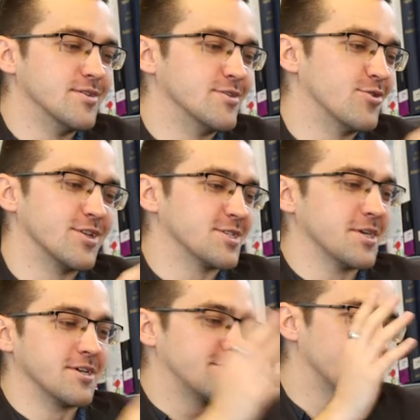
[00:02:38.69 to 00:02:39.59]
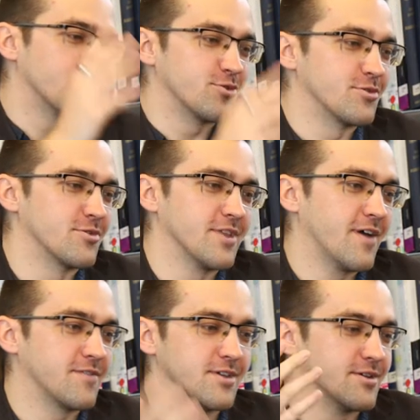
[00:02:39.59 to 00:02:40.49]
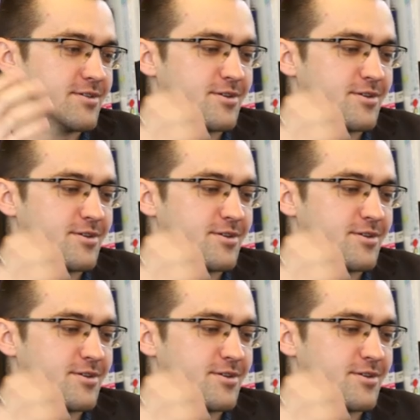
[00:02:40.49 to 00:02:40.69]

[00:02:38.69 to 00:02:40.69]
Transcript: in the United States or in, in, Latvia.